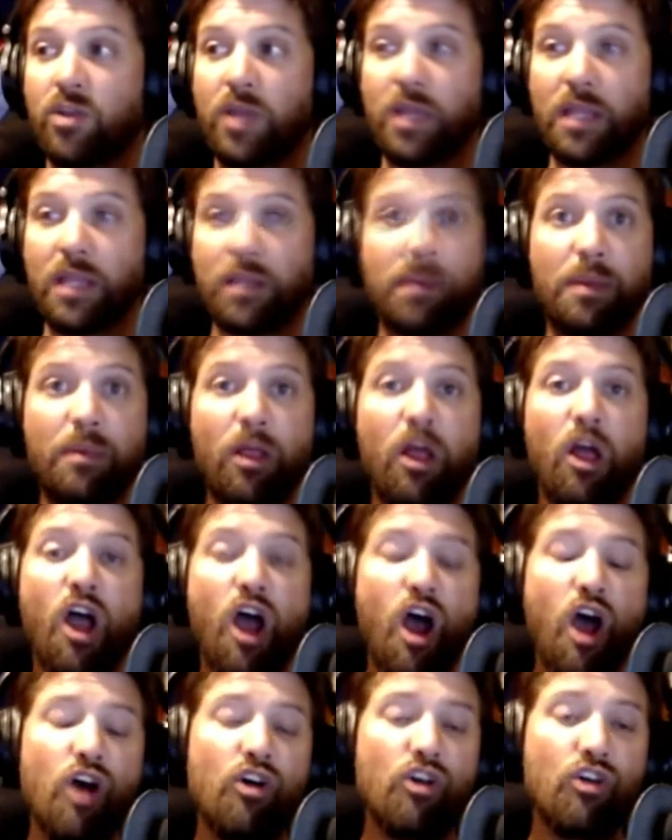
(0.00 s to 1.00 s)
the people,
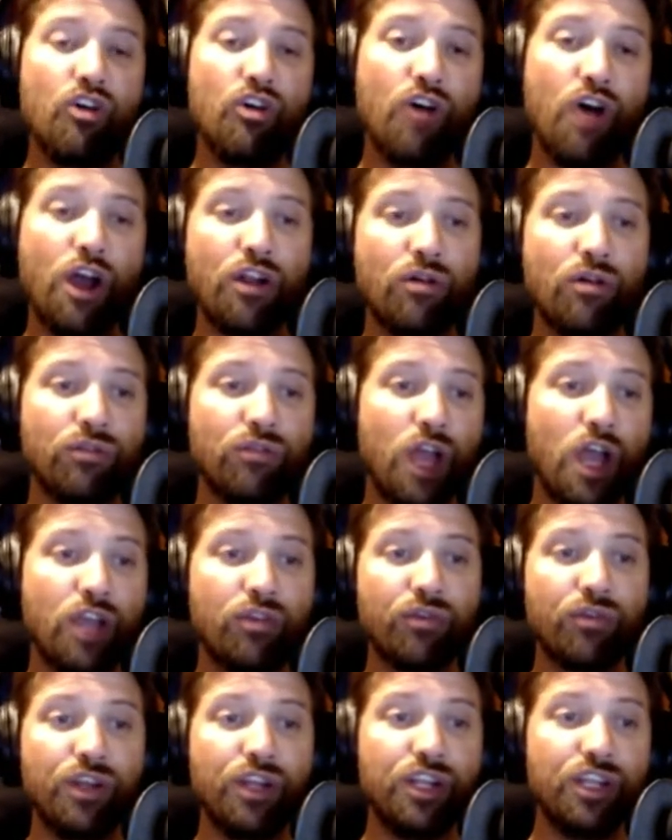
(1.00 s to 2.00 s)
oh, I don't like
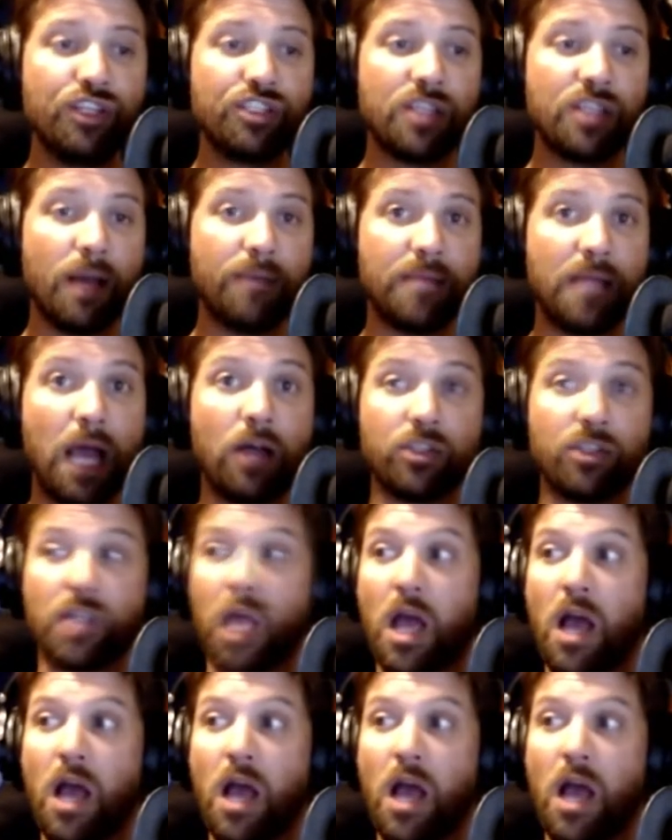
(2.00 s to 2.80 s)
reading subtitles.